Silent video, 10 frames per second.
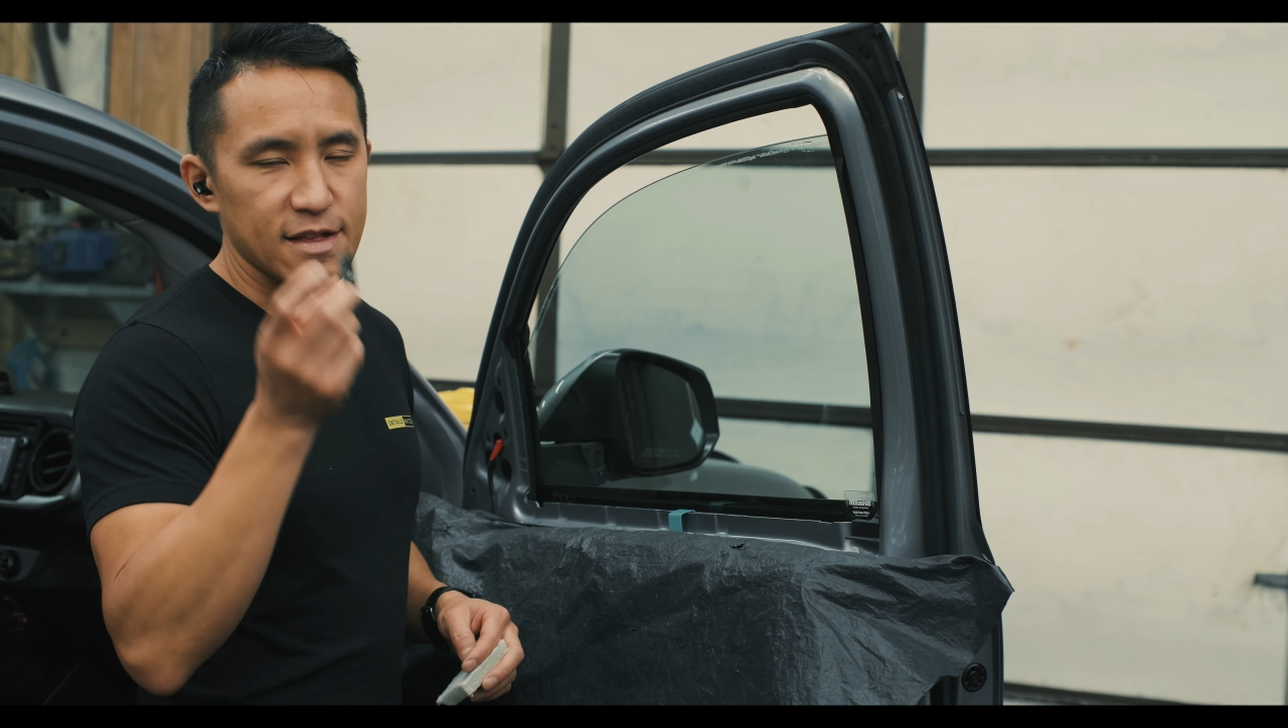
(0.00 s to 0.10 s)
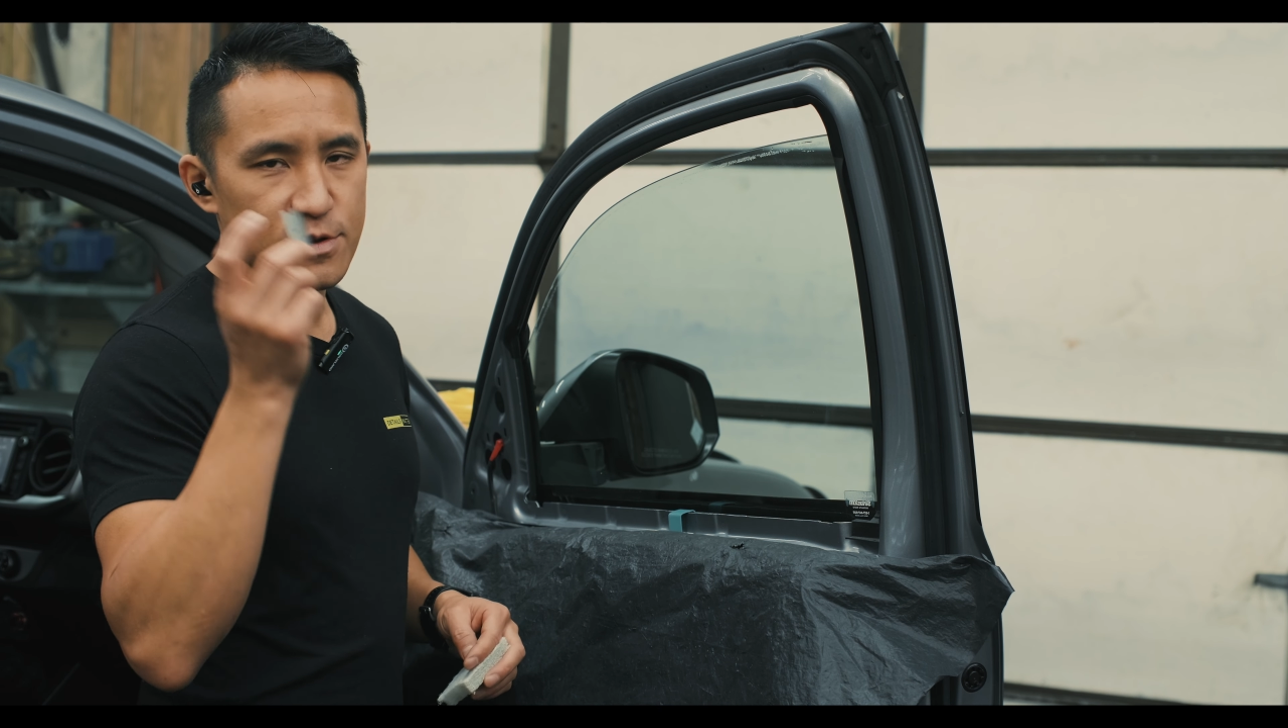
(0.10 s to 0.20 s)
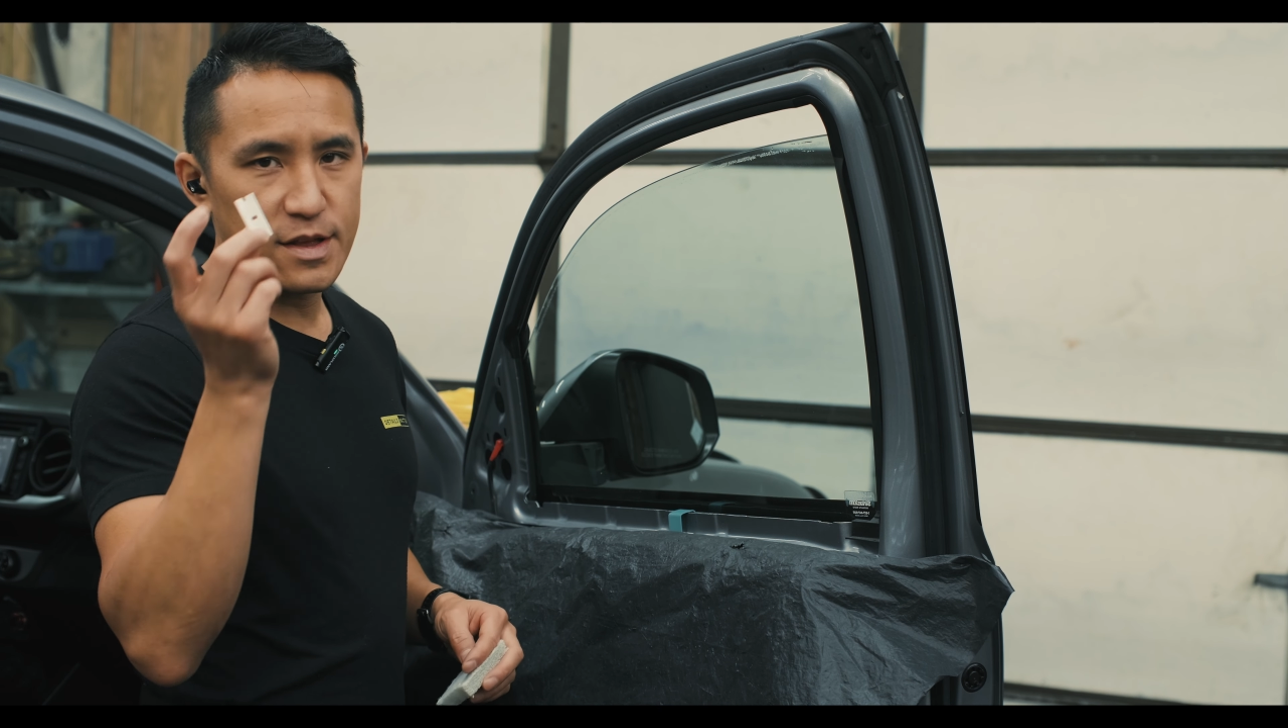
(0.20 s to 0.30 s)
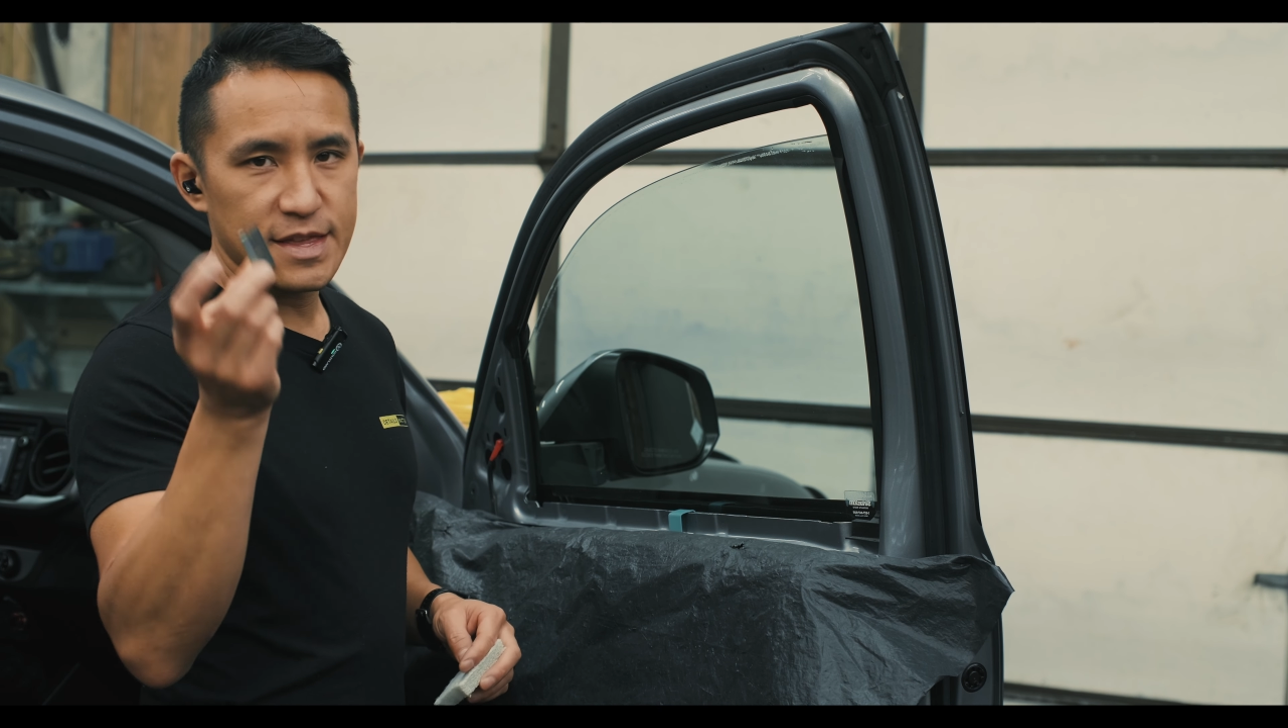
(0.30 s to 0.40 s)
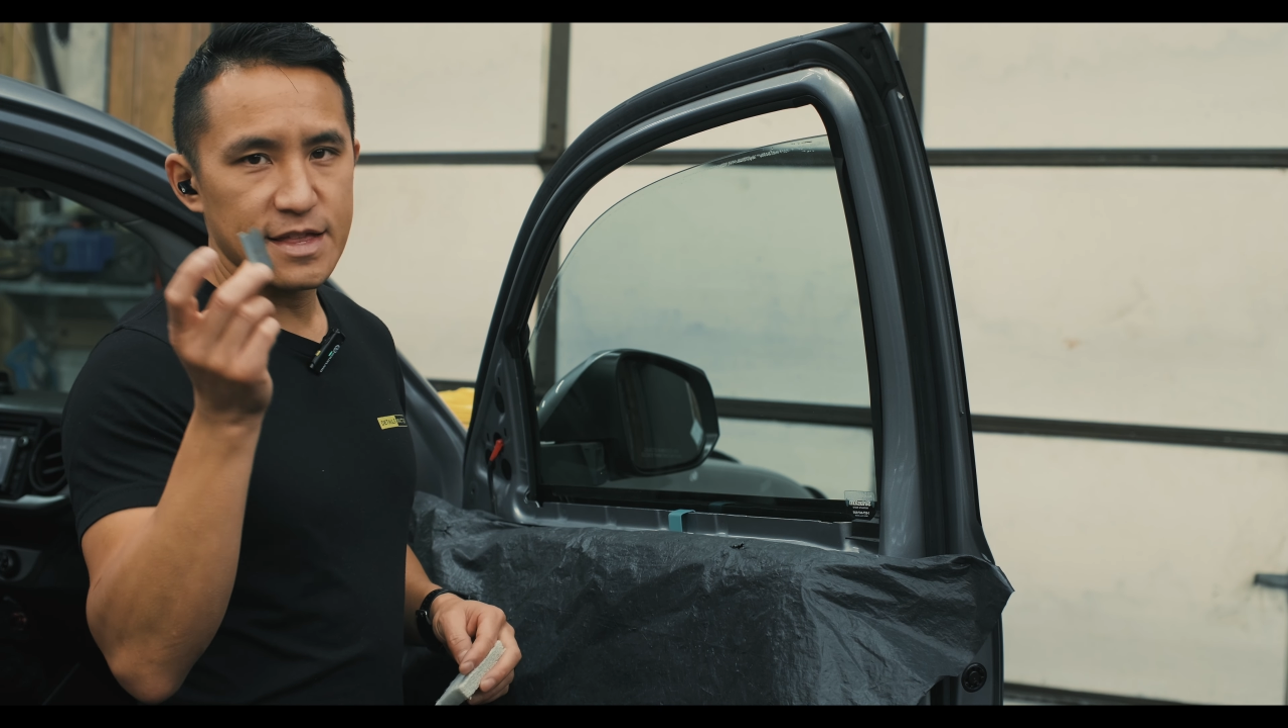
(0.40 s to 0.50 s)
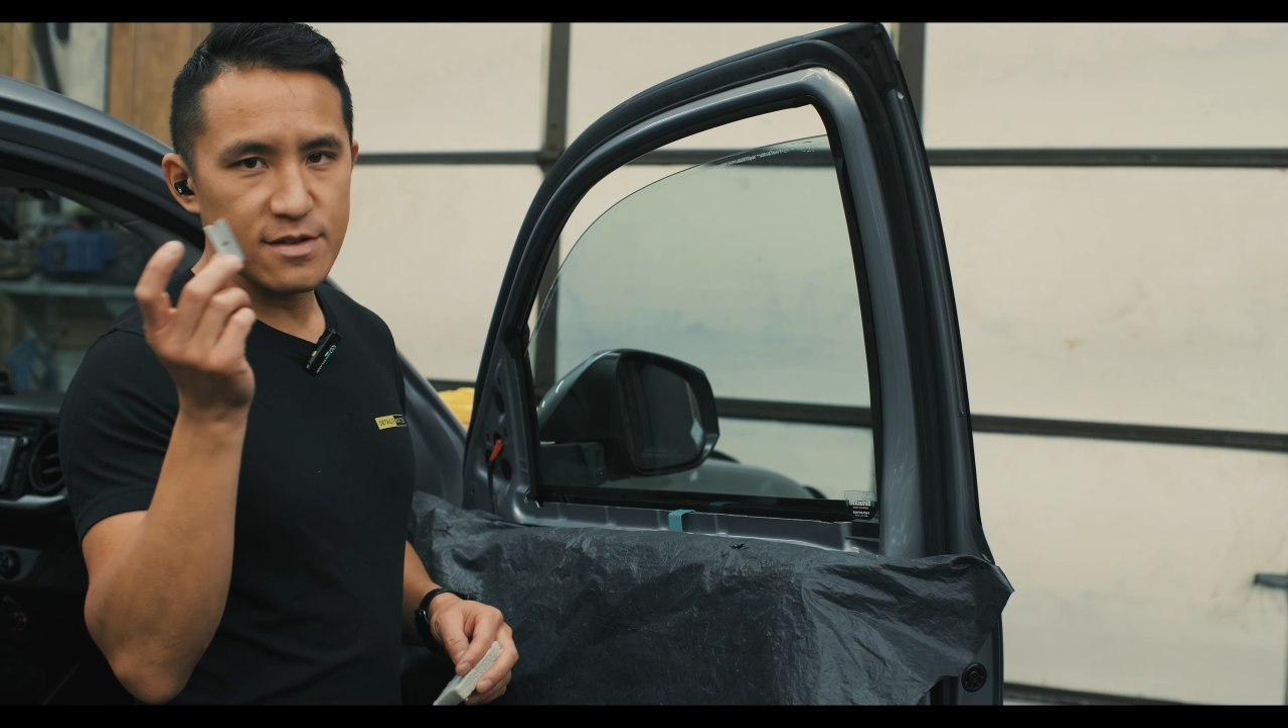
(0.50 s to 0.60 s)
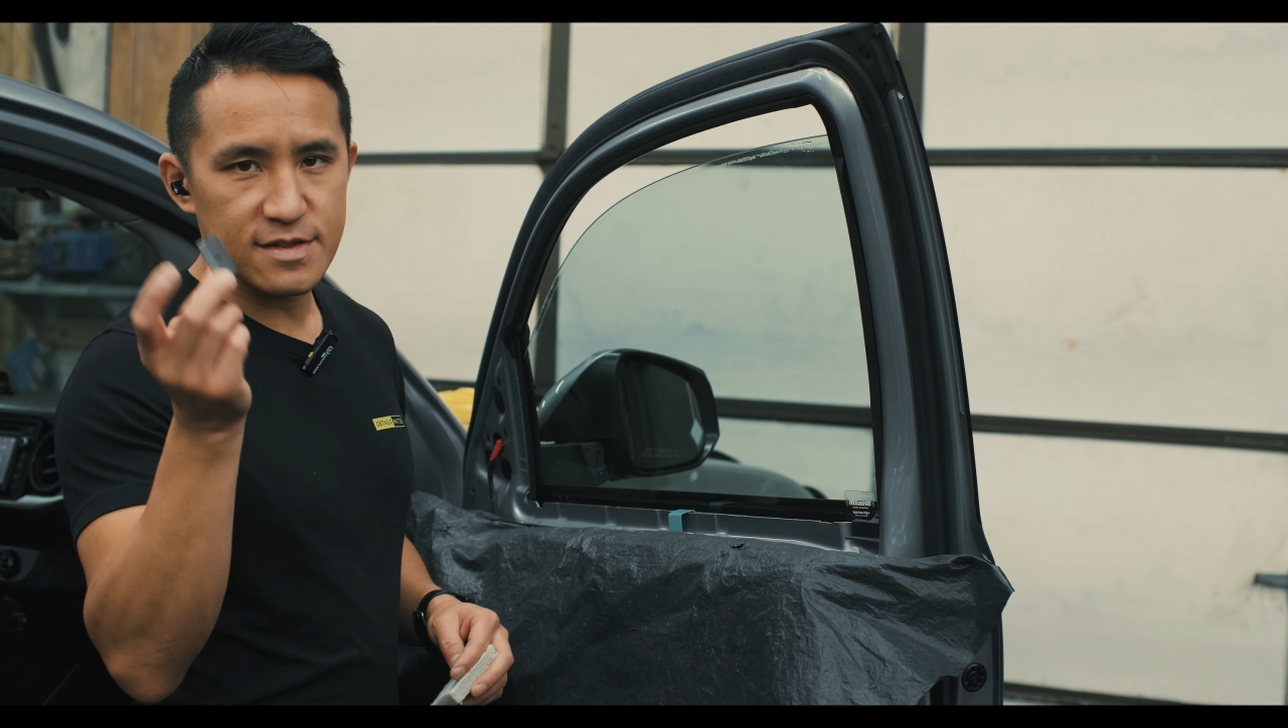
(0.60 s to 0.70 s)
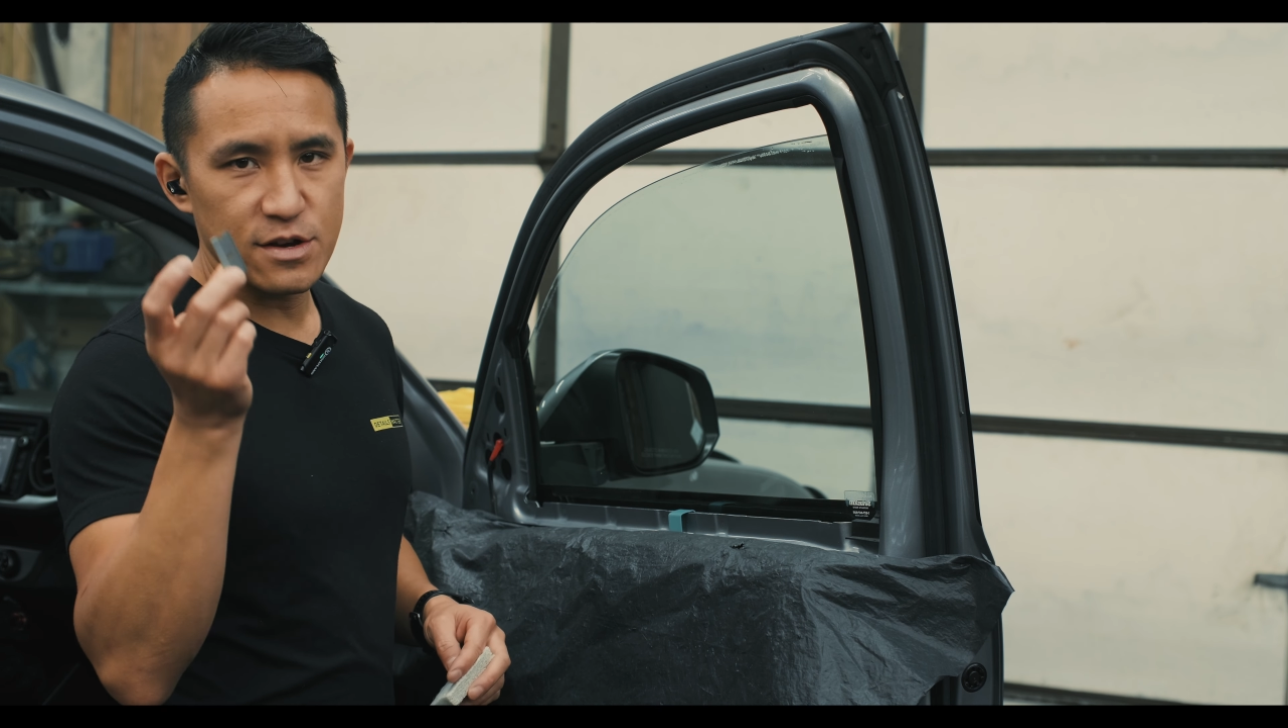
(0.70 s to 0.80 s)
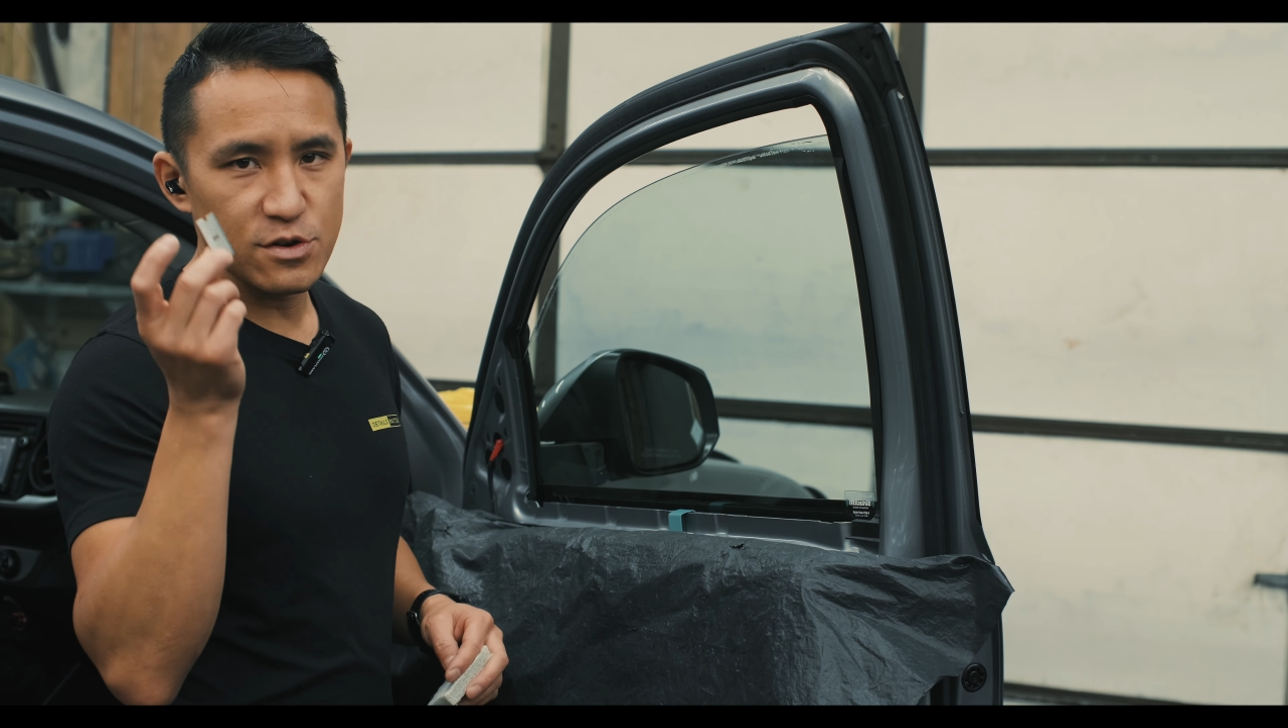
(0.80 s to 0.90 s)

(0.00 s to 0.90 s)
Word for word: so I tend to still